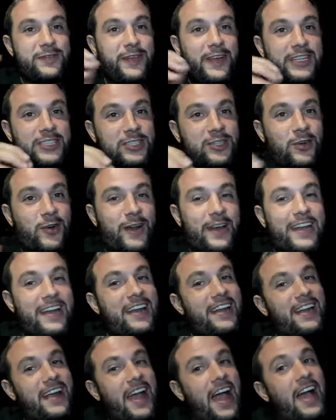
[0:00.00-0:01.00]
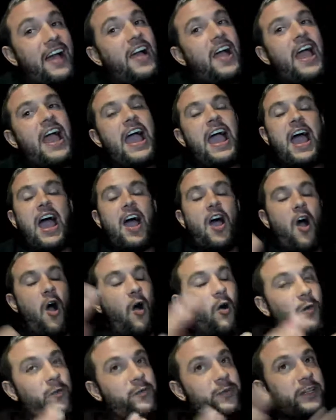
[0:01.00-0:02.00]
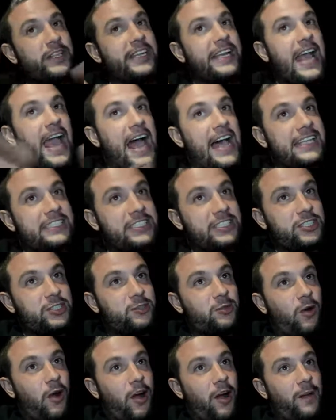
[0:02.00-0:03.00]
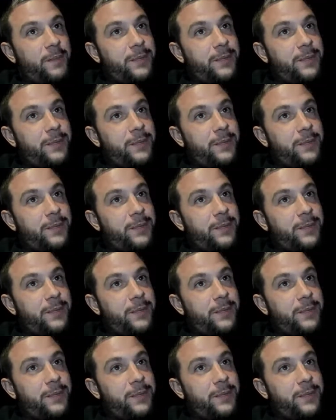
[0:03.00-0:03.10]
Featuring hopefully Acid Drop.